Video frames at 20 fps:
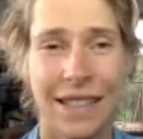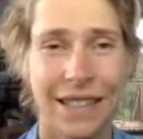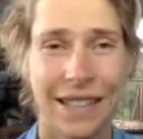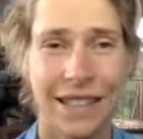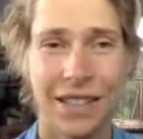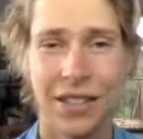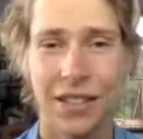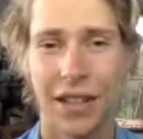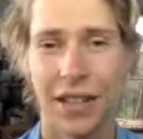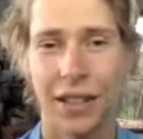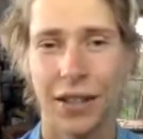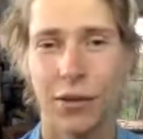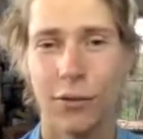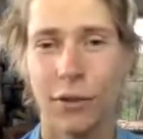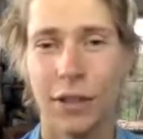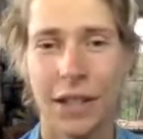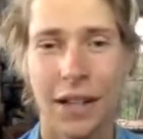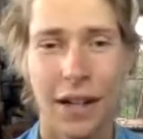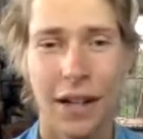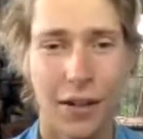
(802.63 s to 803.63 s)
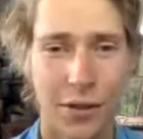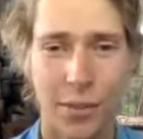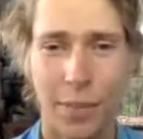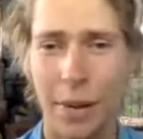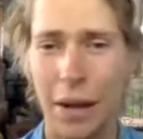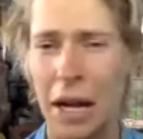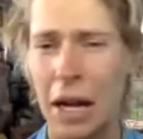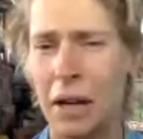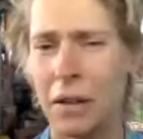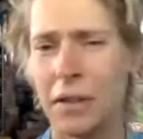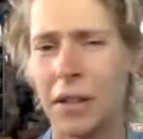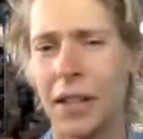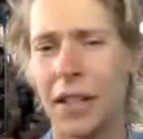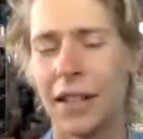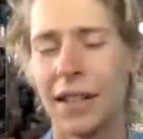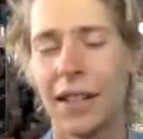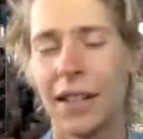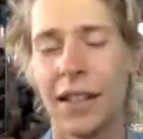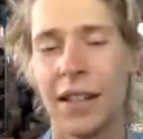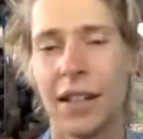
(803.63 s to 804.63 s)
each, like $3 a pound.
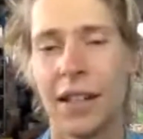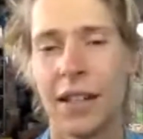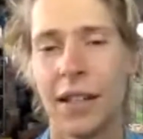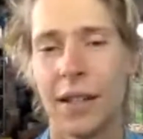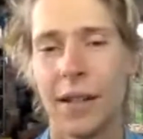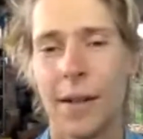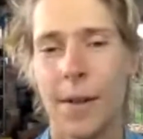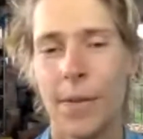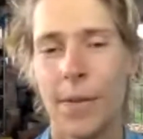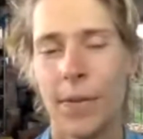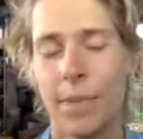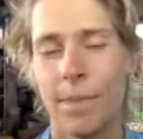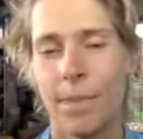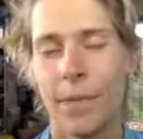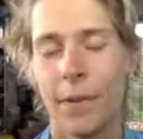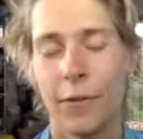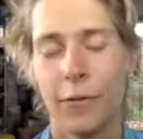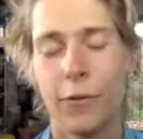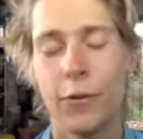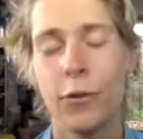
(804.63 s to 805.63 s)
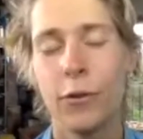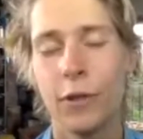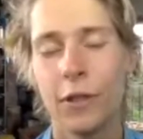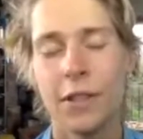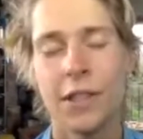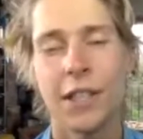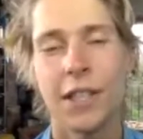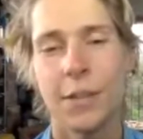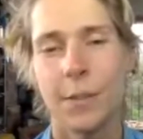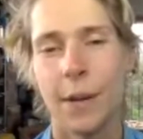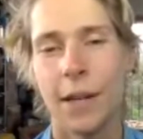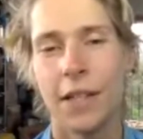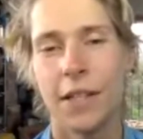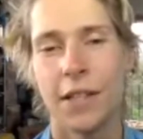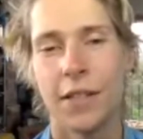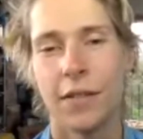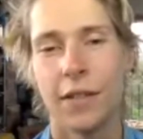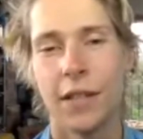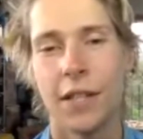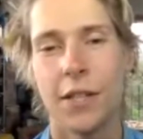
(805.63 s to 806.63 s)
Like, the food is
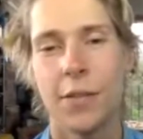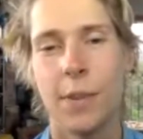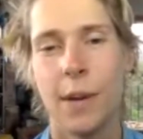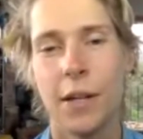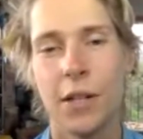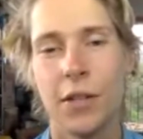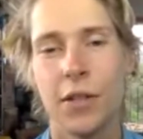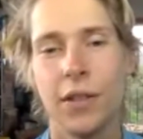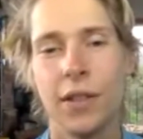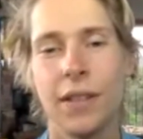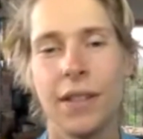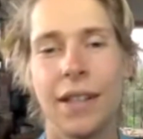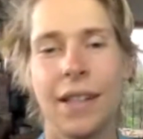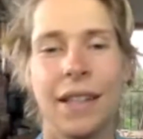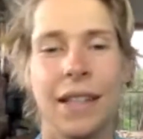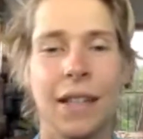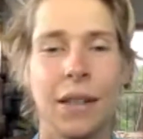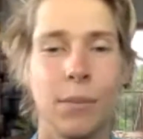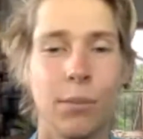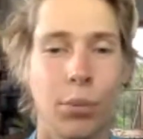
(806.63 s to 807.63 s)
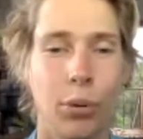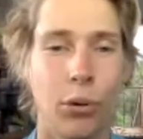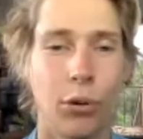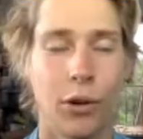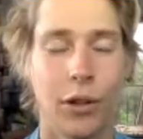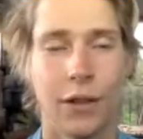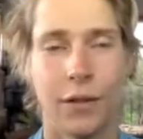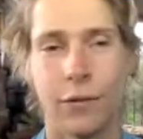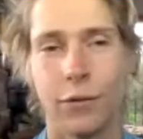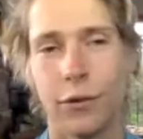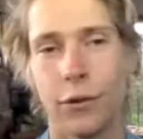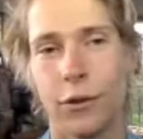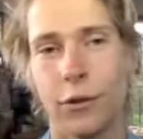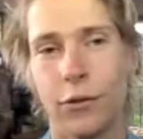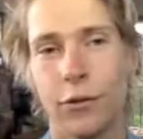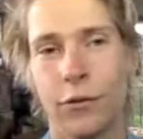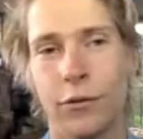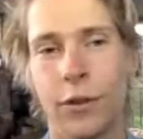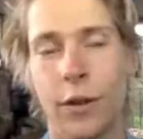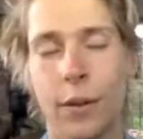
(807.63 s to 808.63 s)
expensive, and especially the imported
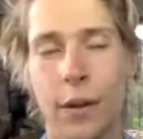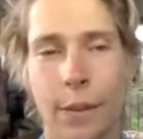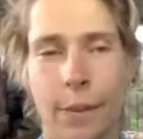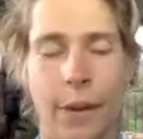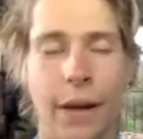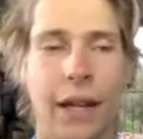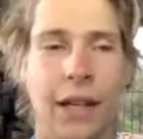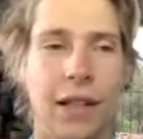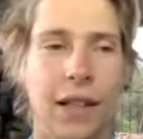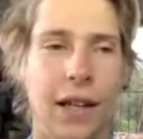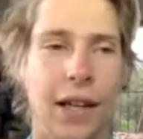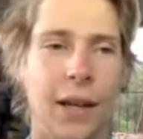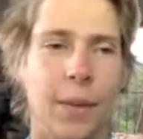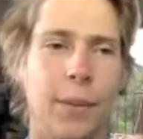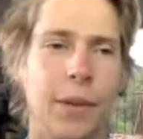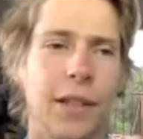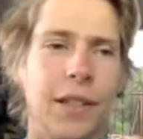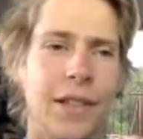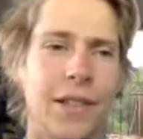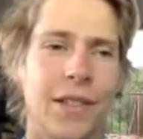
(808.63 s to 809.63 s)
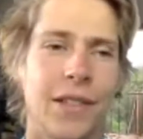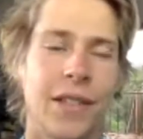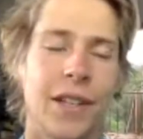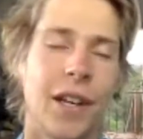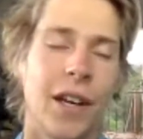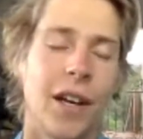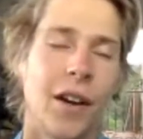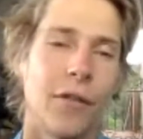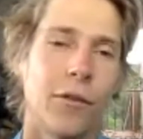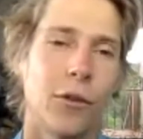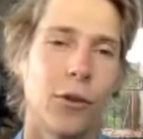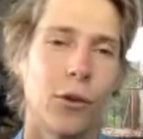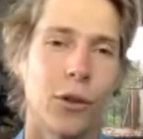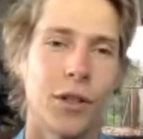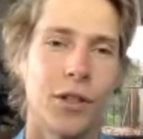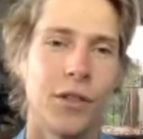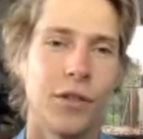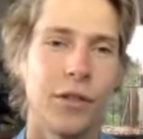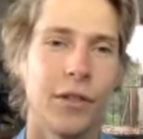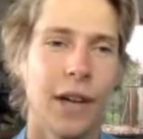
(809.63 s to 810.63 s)
fruit from the mainland, because of
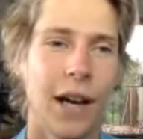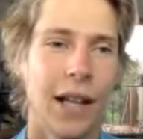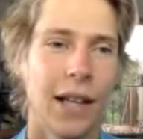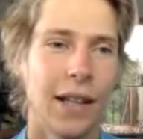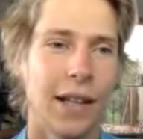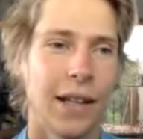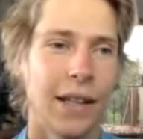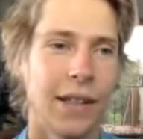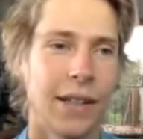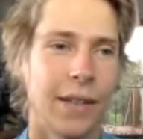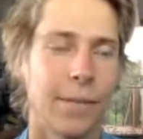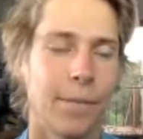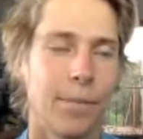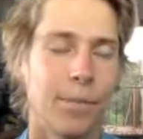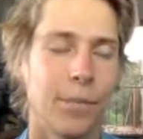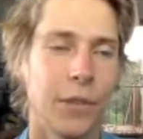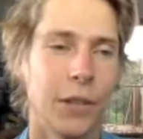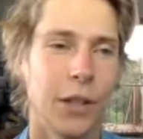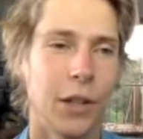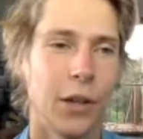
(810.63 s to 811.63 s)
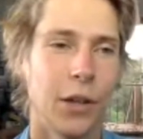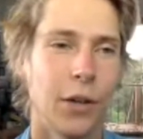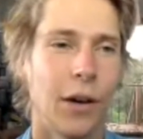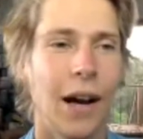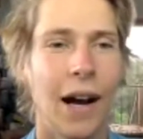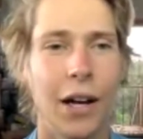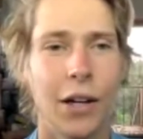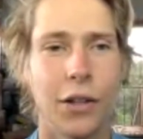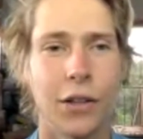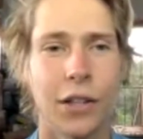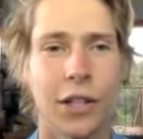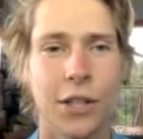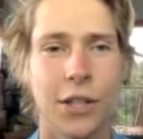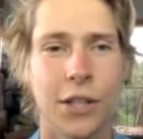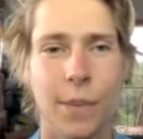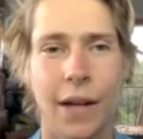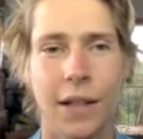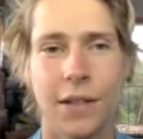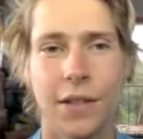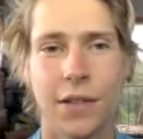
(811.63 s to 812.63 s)
course you got like a higher
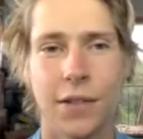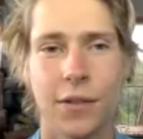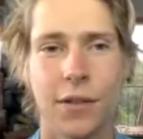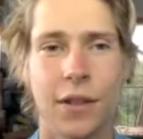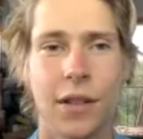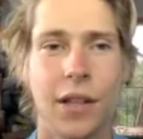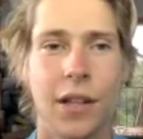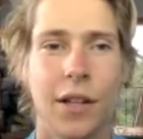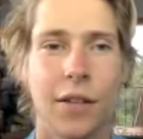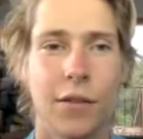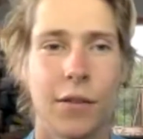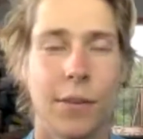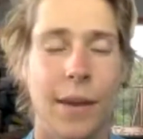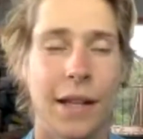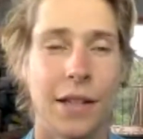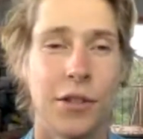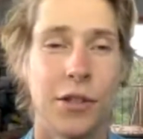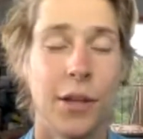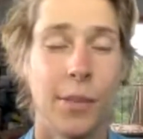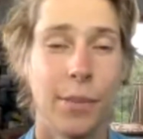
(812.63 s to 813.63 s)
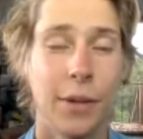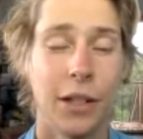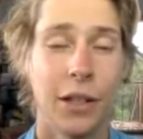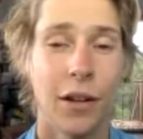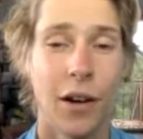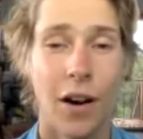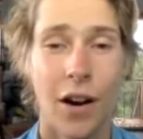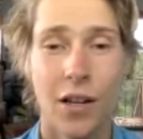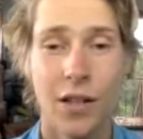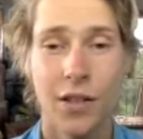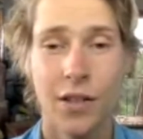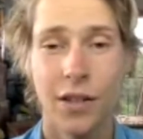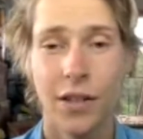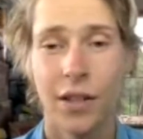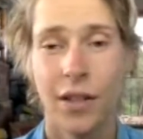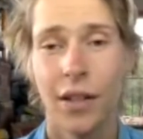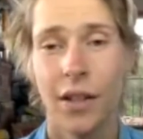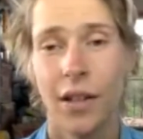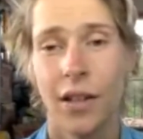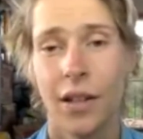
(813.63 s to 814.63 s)
expense from that shipping
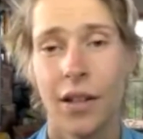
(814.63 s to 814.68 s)
cost.